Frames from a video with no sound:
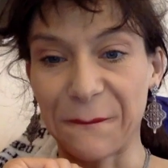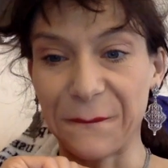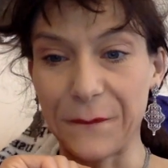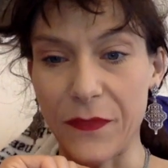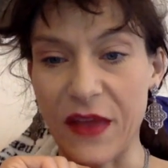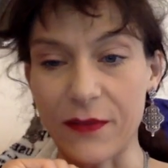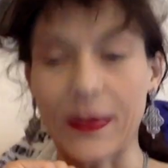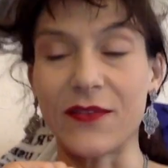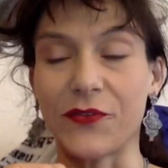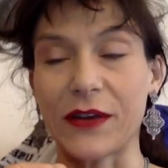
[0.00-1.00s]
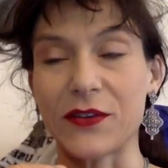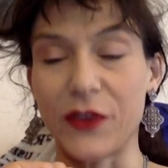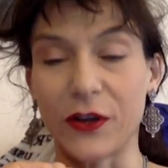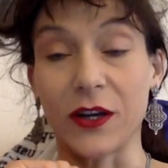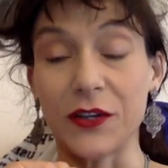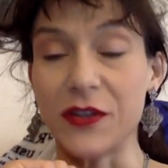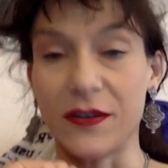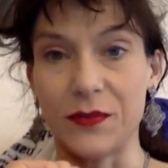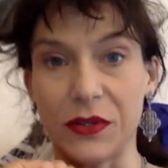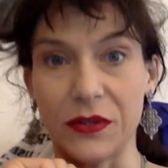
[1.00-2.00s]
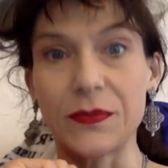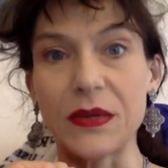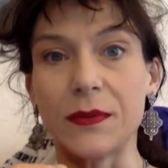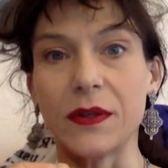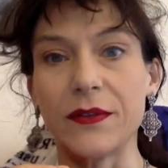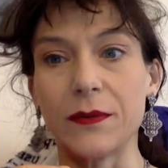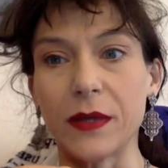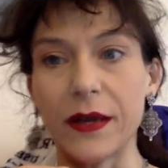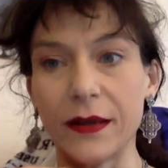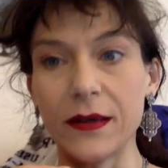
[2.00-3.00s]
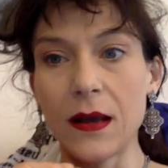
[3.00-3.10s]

Never mind the fact that there are seven billion people on the planet.